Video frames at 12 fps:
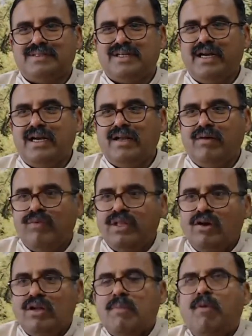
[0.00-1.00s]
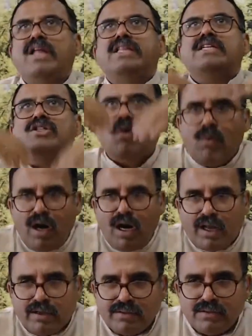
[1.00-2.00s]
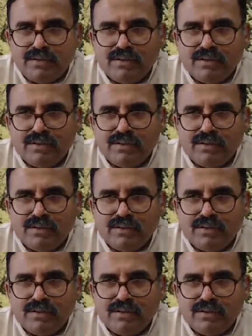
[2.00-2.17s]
All right. Without the body, there's no world.